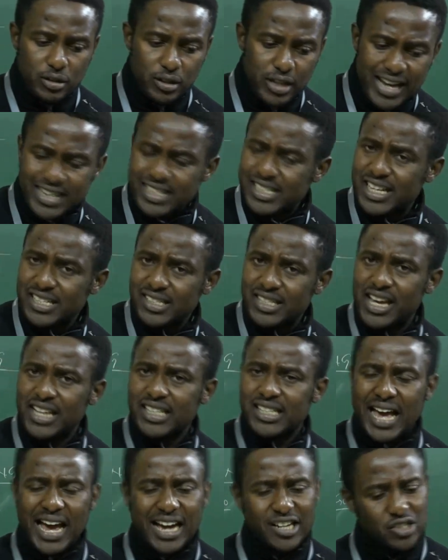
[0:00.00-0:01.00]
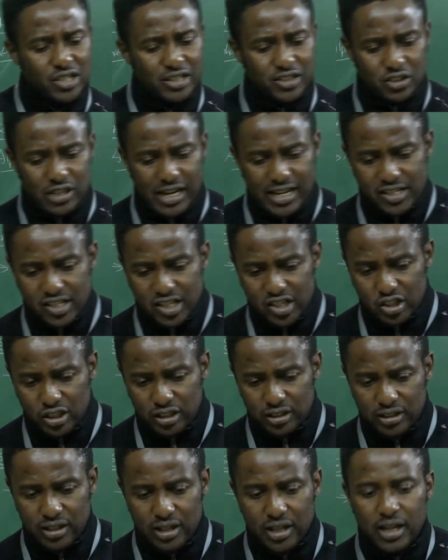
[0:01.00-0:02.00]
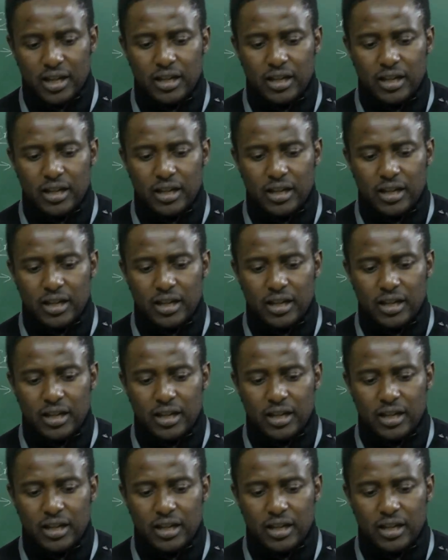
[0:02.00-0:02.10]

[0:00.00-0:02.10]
there is a state action transition